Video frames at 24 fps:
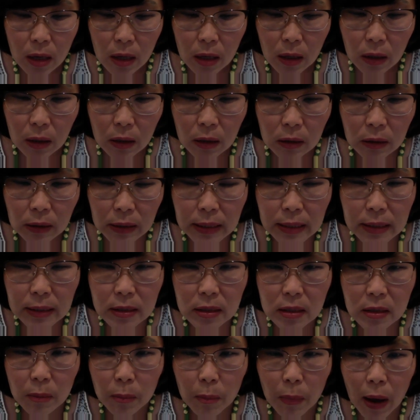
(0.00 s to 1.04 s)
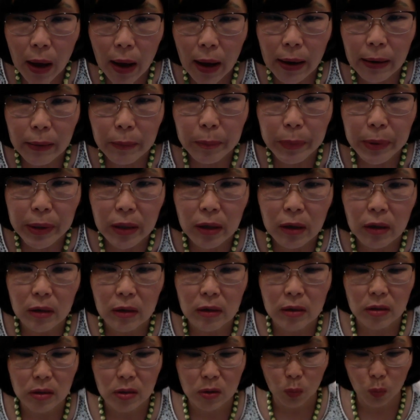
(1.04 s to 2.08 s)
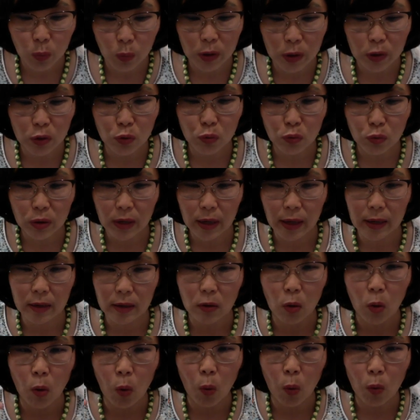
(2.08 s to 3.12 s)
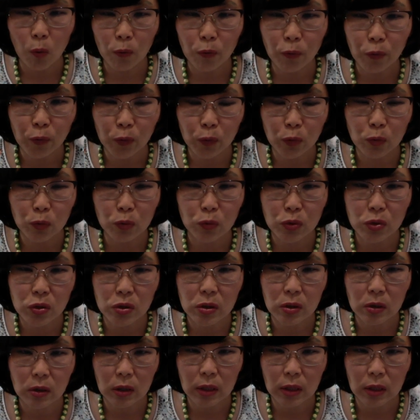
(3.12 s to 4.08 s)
cleans the mind, because when you get whole foods,